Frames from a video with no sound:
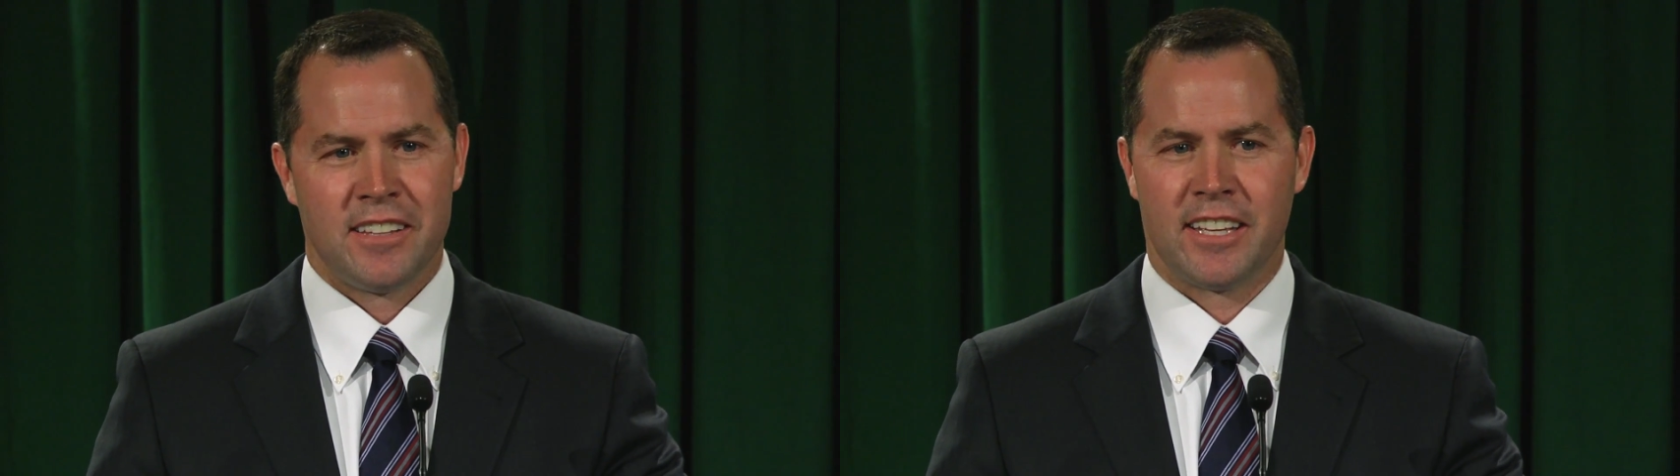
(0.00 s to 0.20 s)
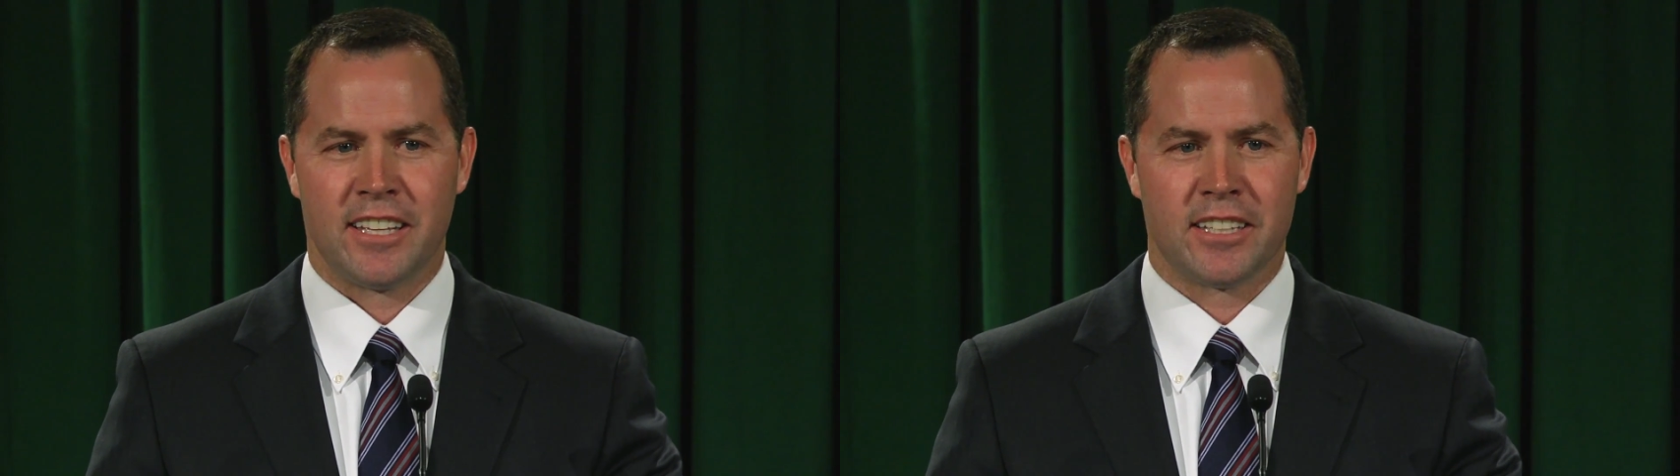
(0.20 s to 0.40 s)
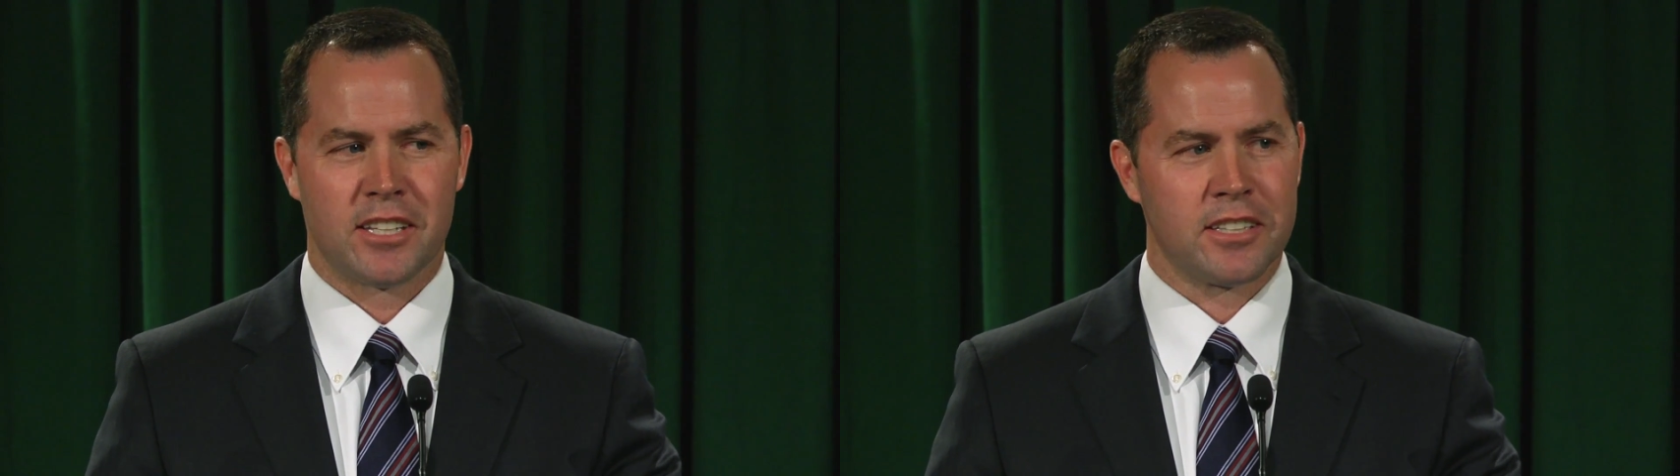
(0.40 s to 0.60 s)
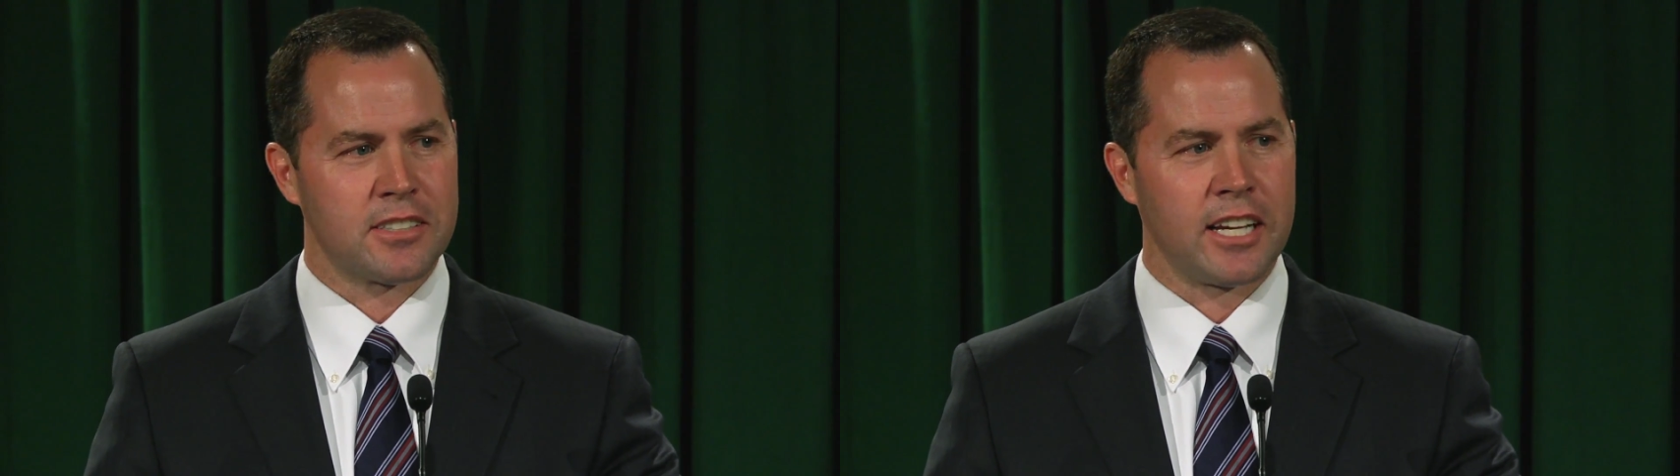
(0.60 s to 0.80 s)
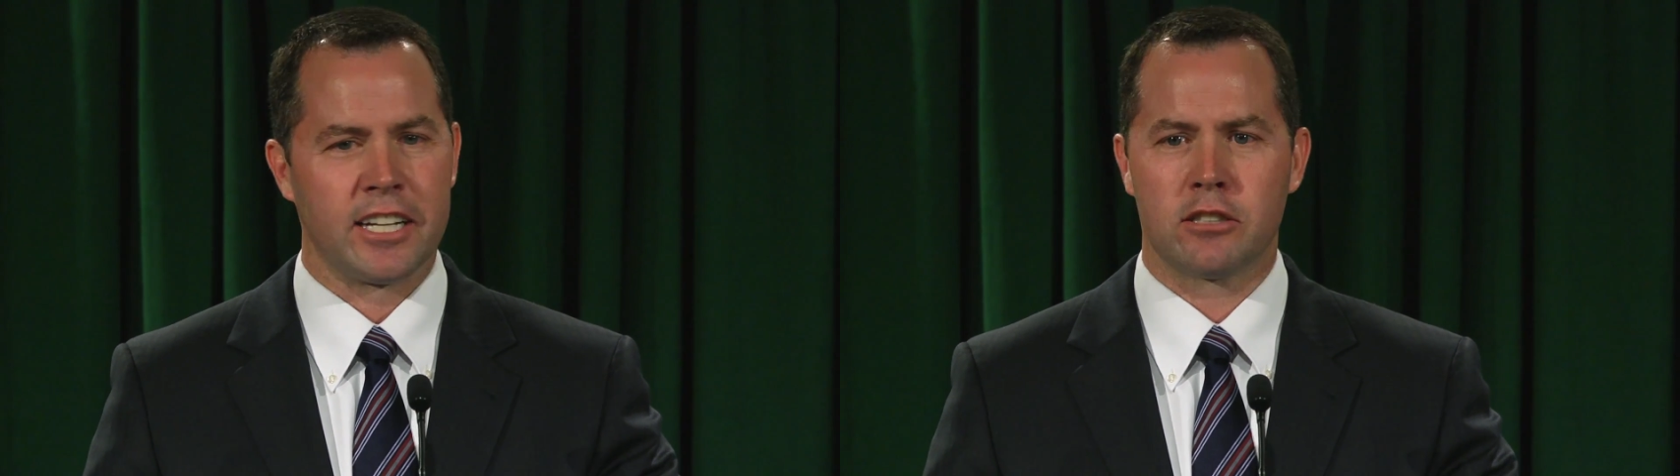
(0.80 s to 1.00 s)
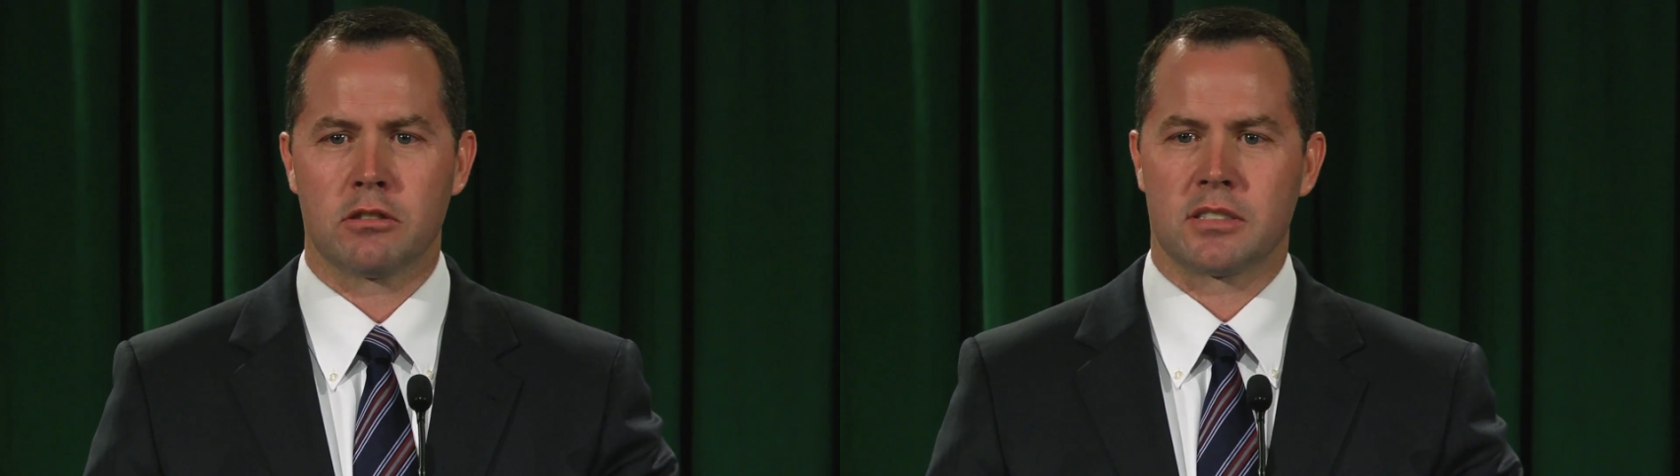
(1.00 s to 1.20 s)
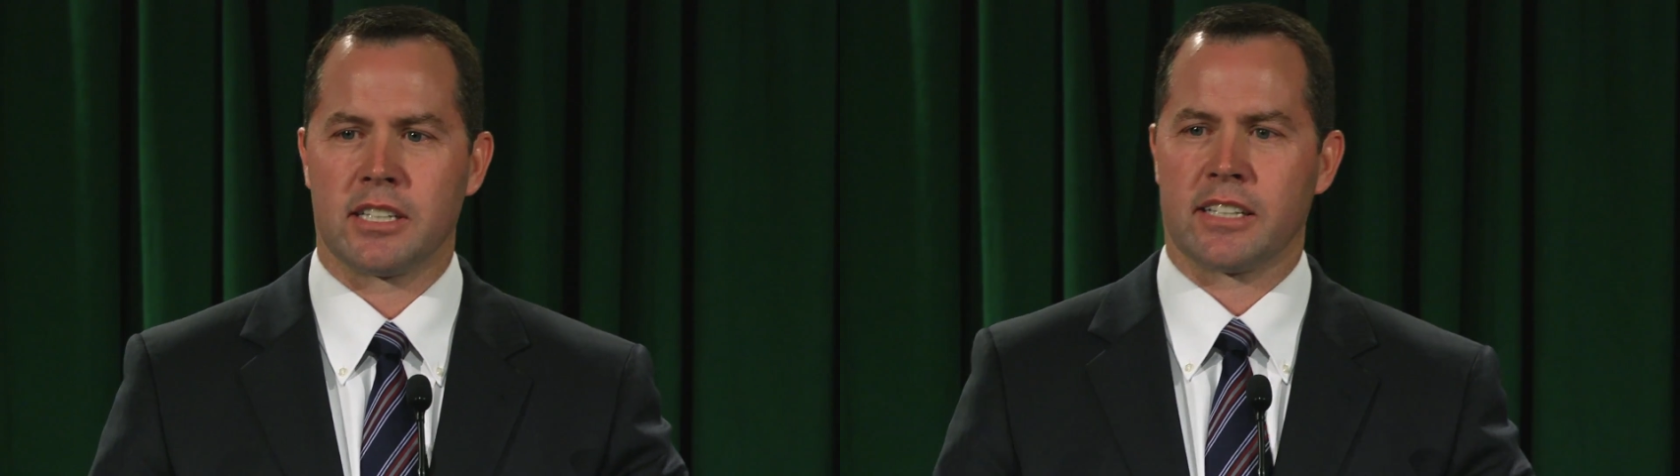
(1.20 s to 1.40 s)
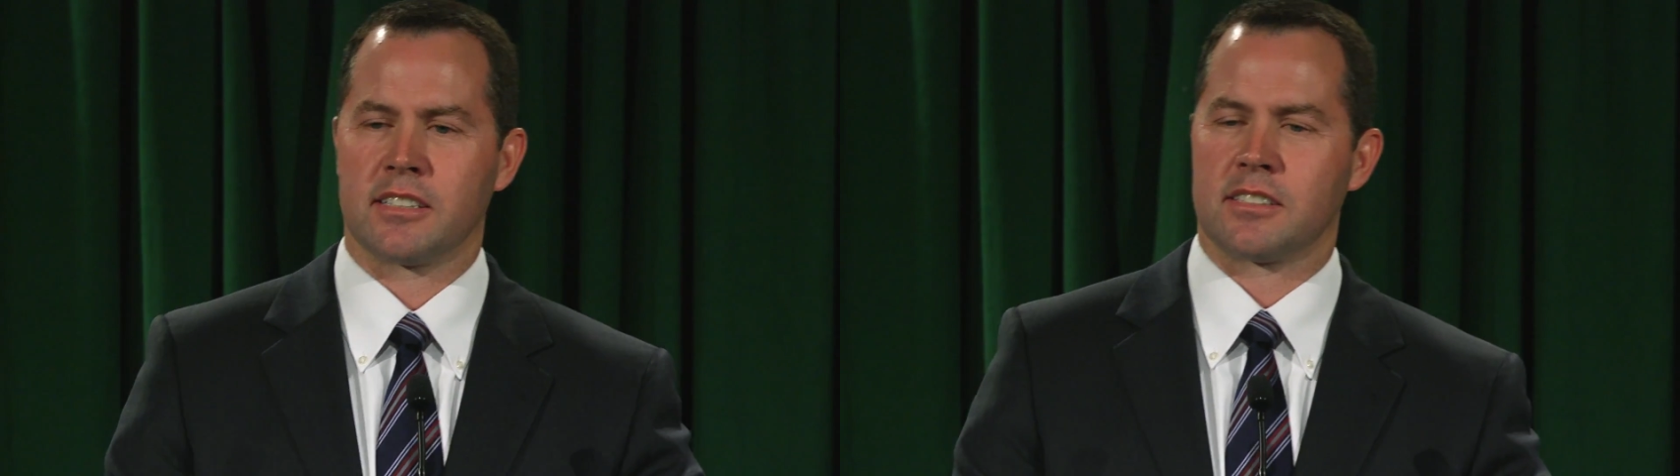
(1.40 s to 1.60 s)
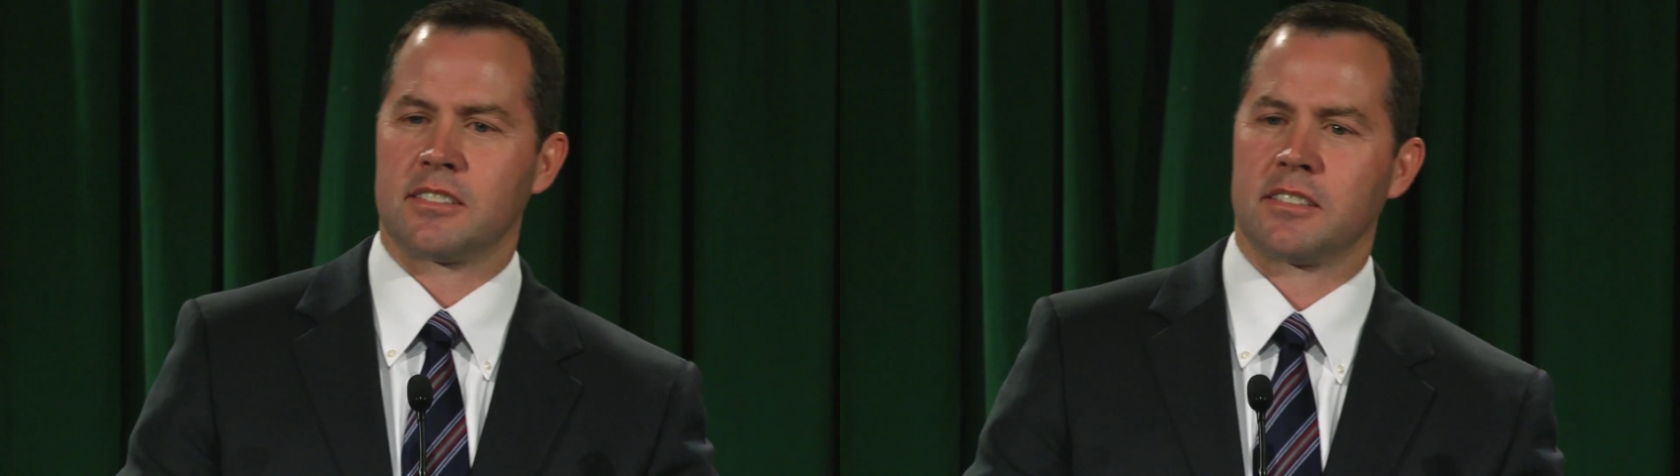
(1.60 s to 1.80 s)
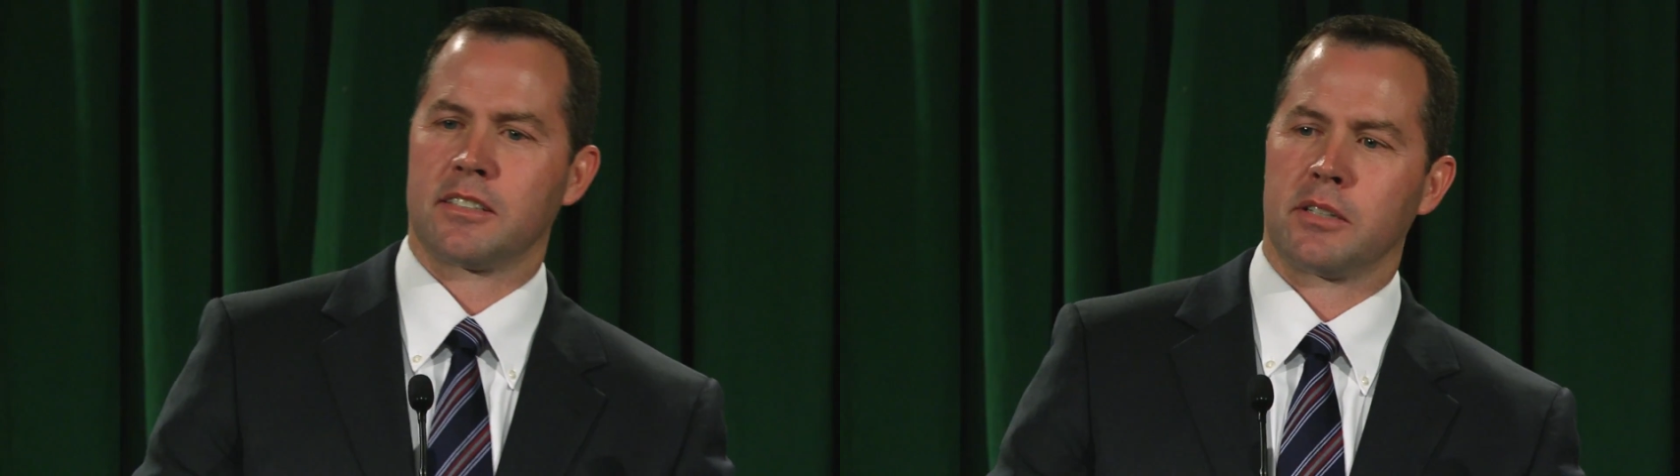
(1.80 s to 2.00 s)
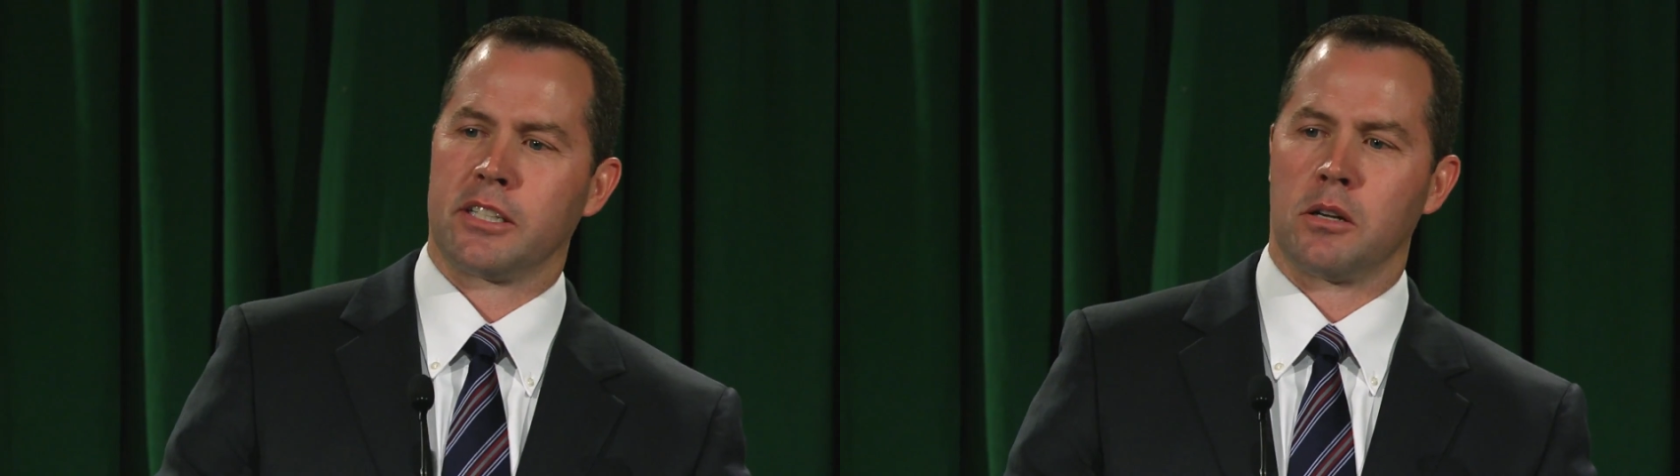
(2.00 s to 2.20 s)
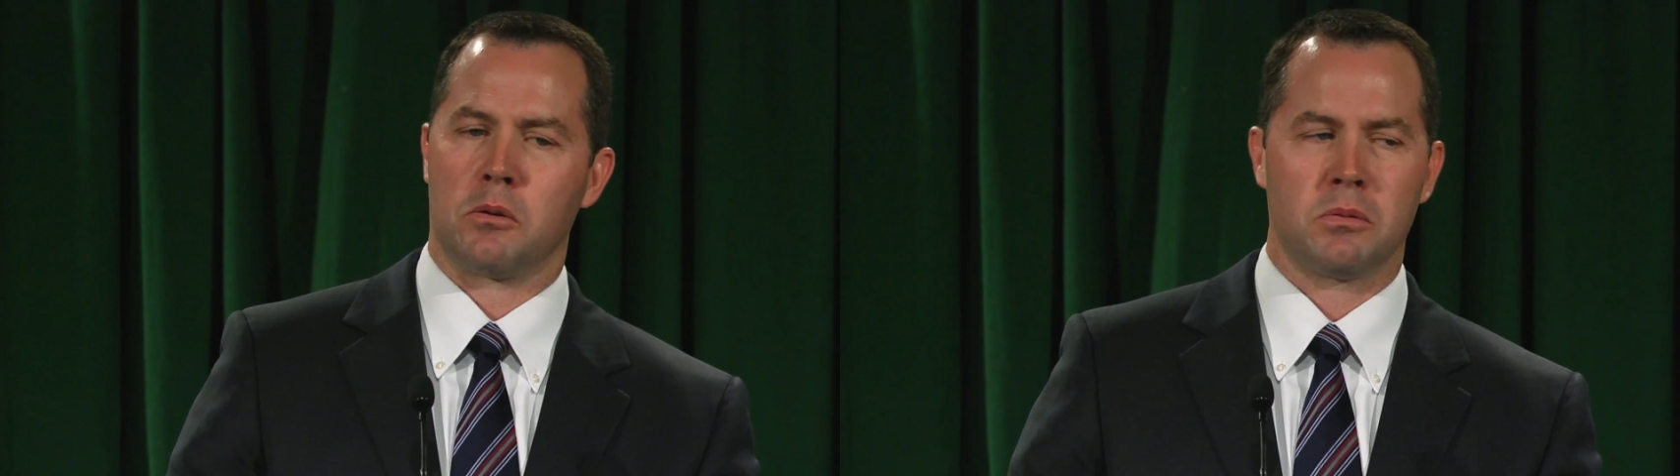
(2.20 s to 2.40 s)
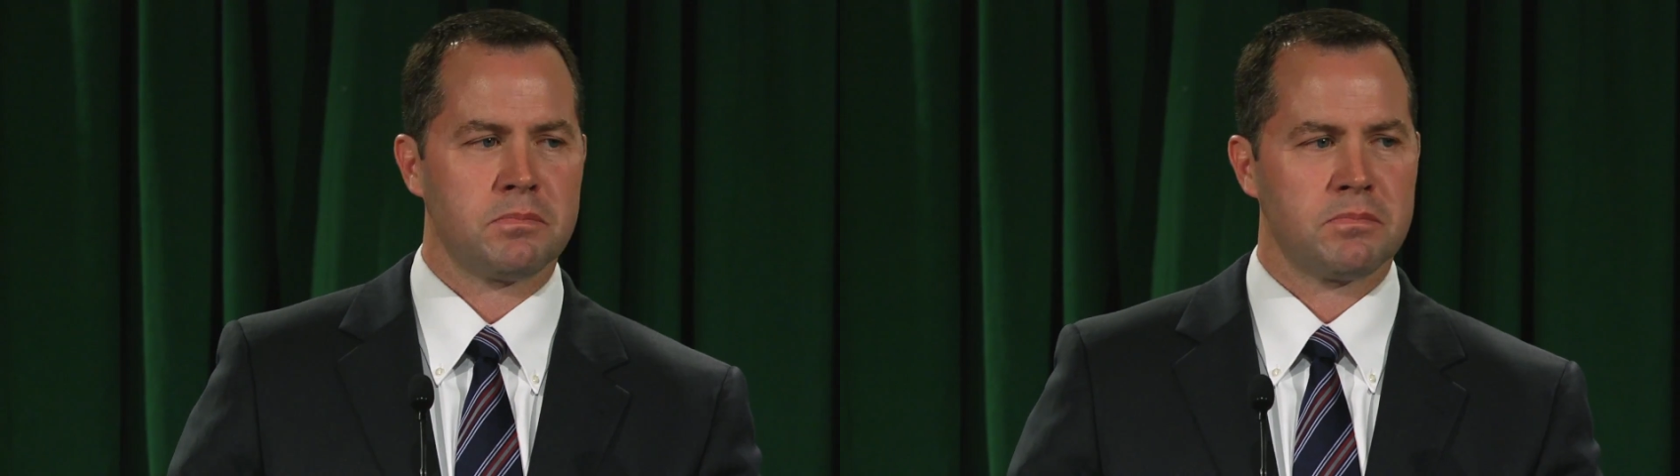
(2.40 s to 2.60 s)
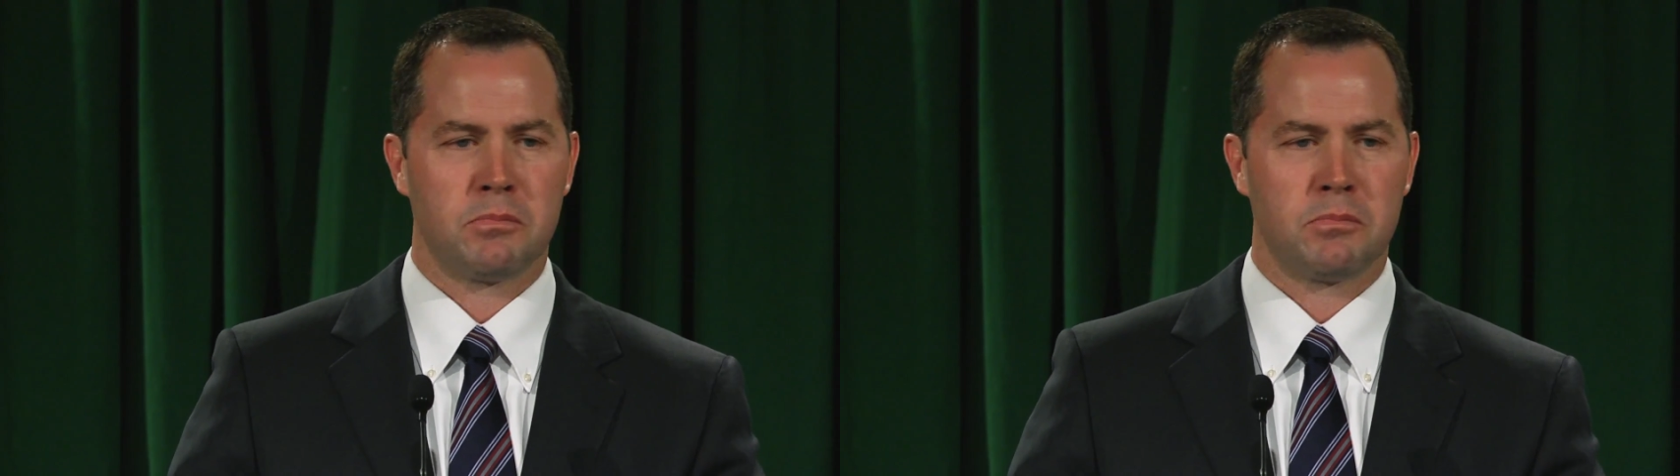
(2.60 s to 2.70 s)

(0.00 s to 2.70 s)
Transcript: It's kind of interesting because, you know,